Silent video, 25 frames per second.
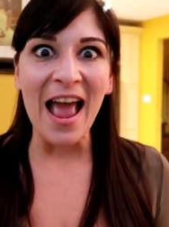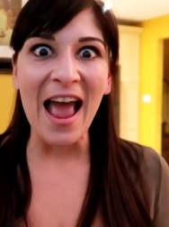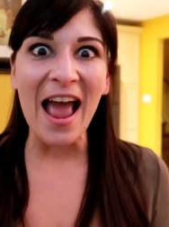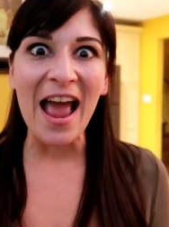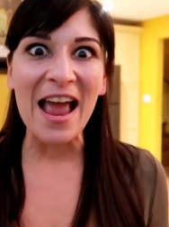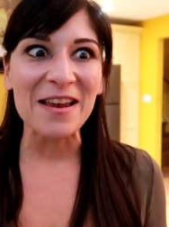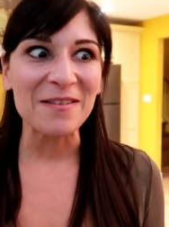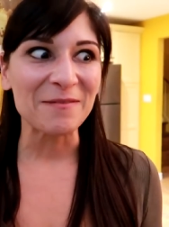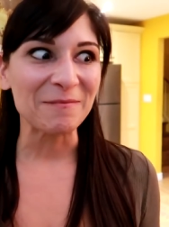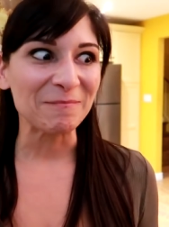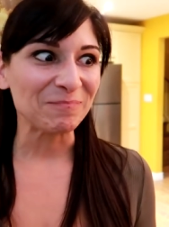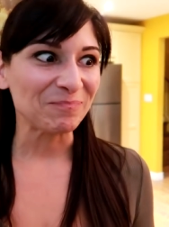
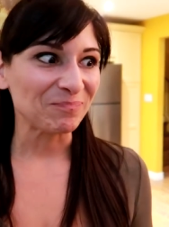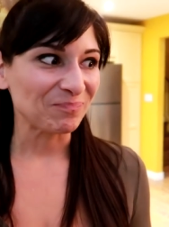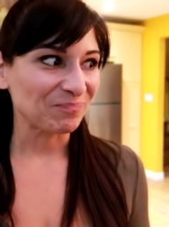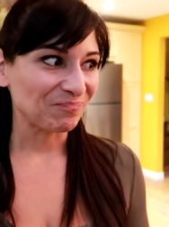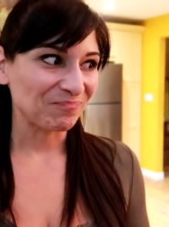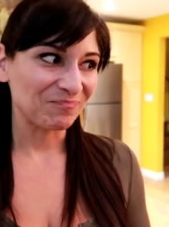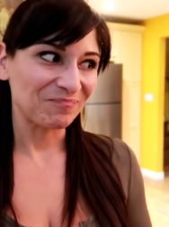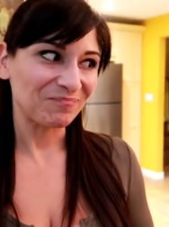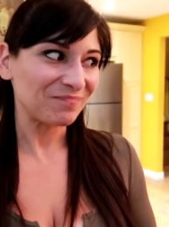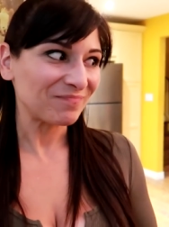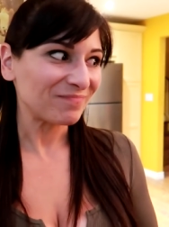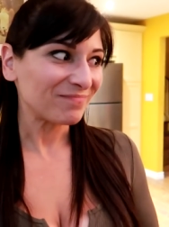And
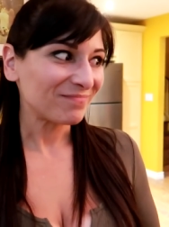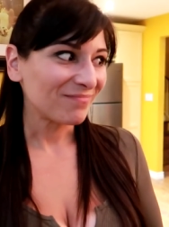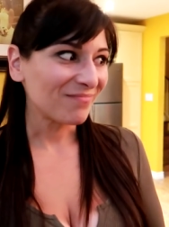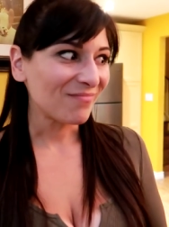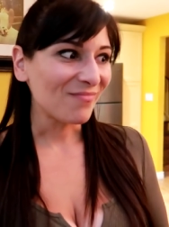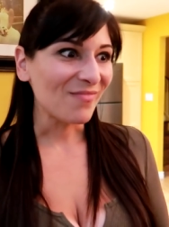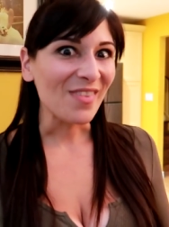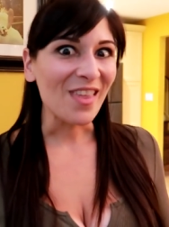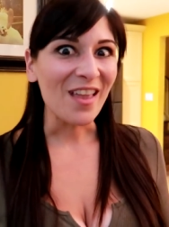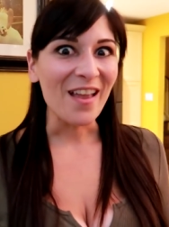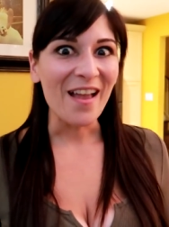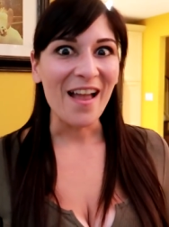
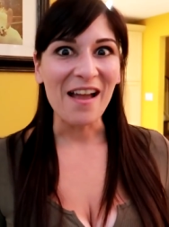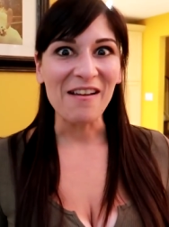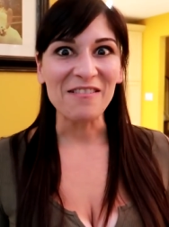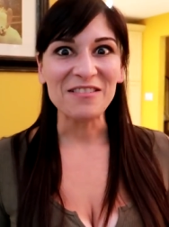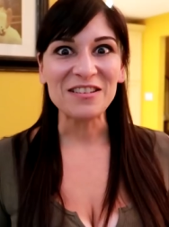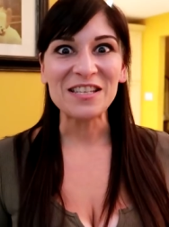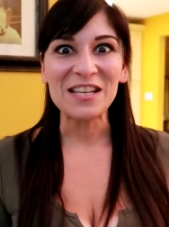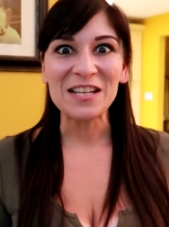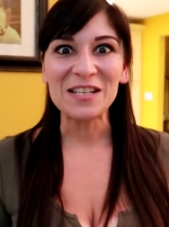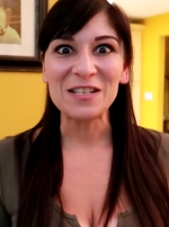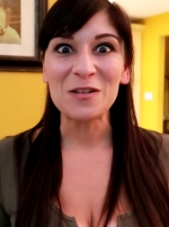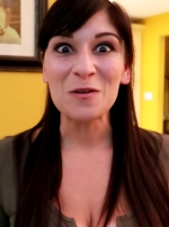I
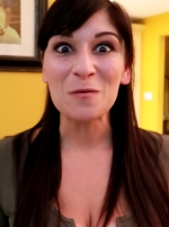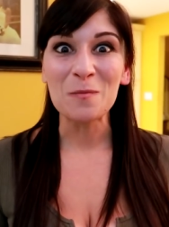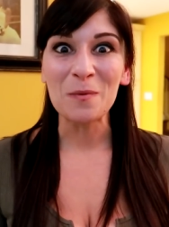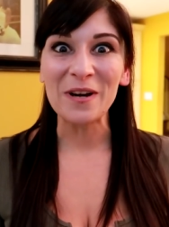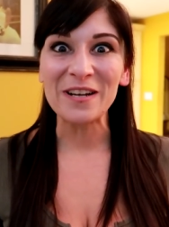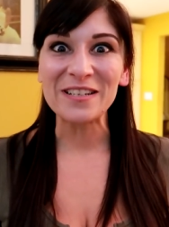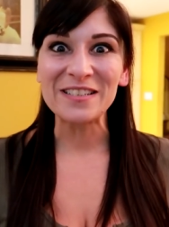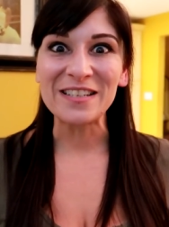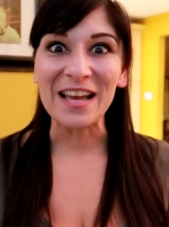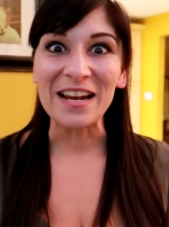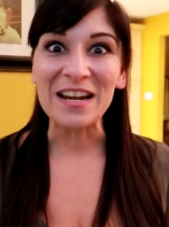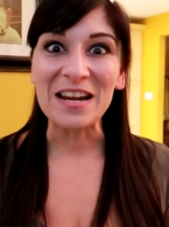was like super
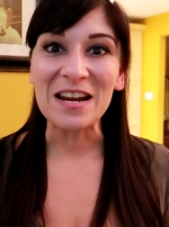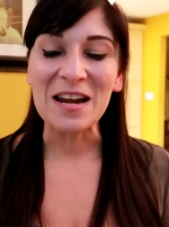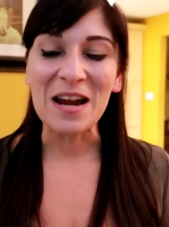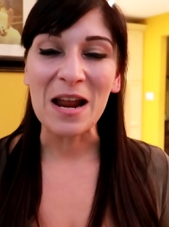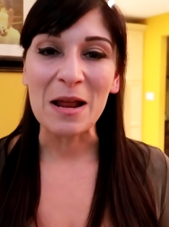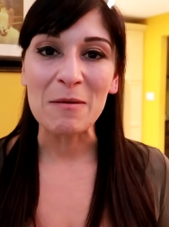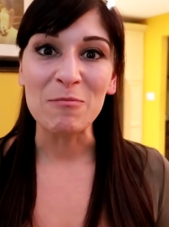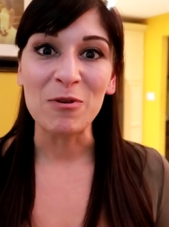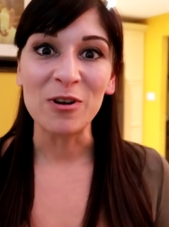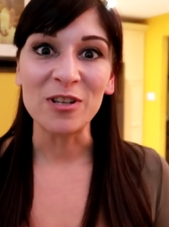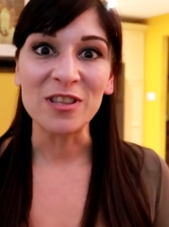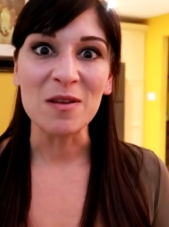excited and
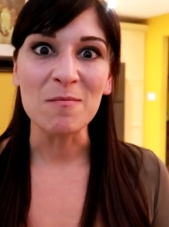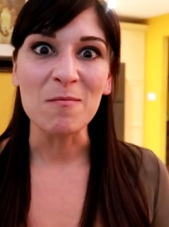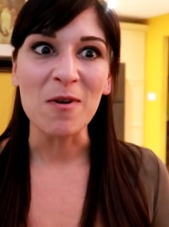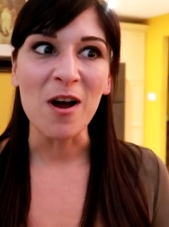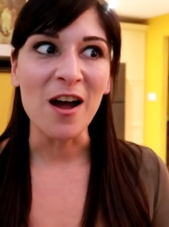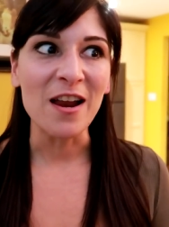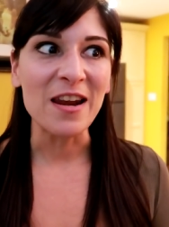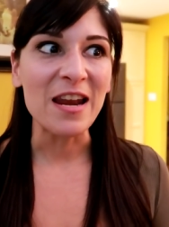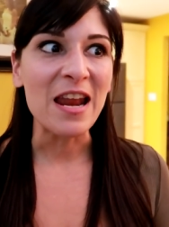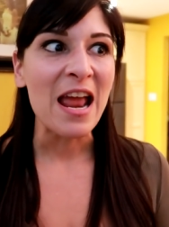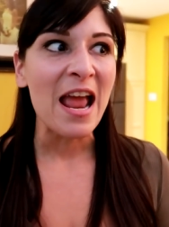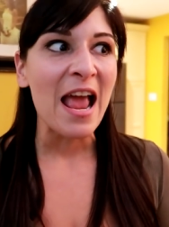I put them
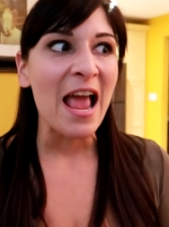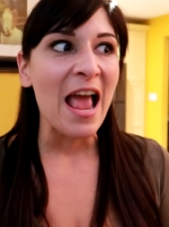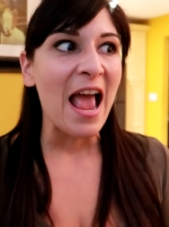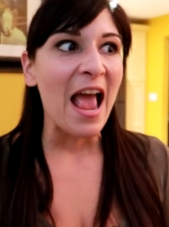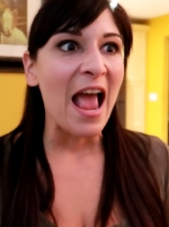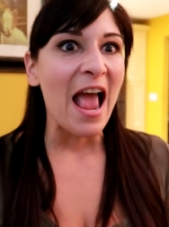on